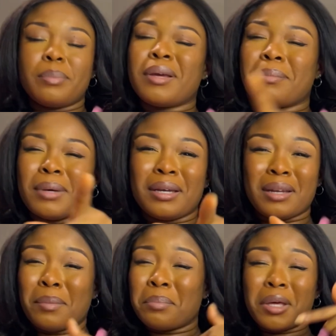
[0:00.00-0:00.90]
Bear in mind,
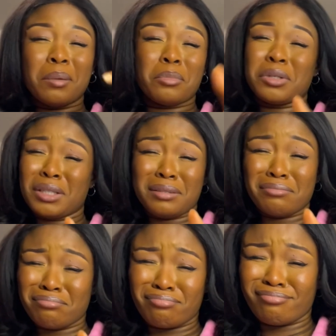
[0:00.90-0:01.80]
I'm paying money
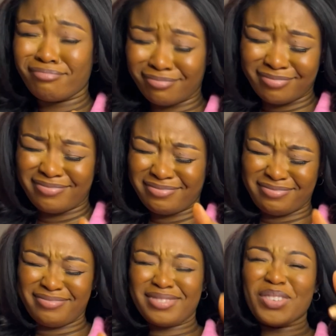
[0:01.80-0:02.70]

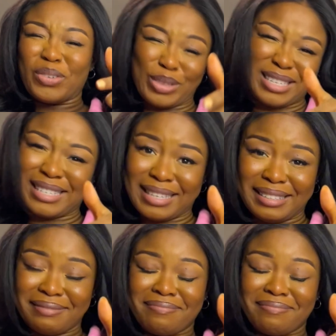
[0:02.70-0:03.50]
for this thing.